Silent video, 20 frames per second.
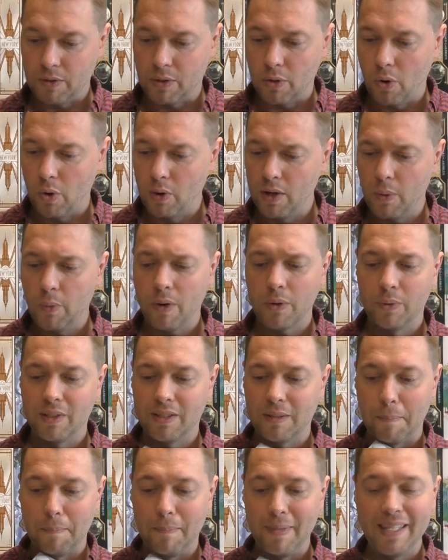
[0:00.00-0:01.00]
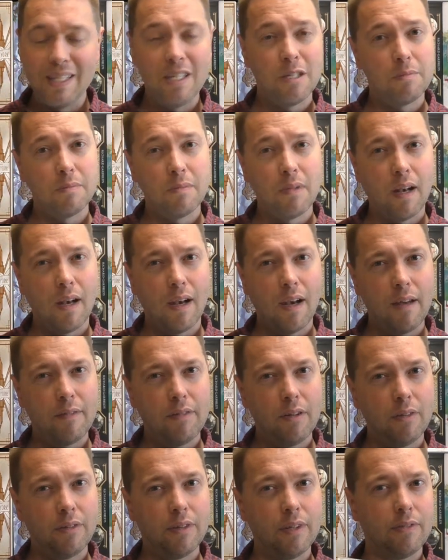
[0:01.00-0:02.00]
the only one with a medium
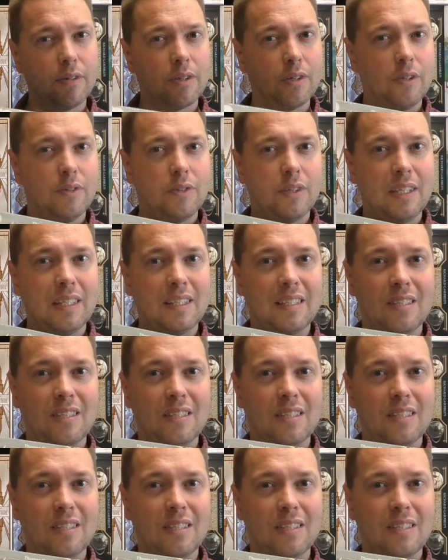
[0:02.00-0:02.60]
level difficulty.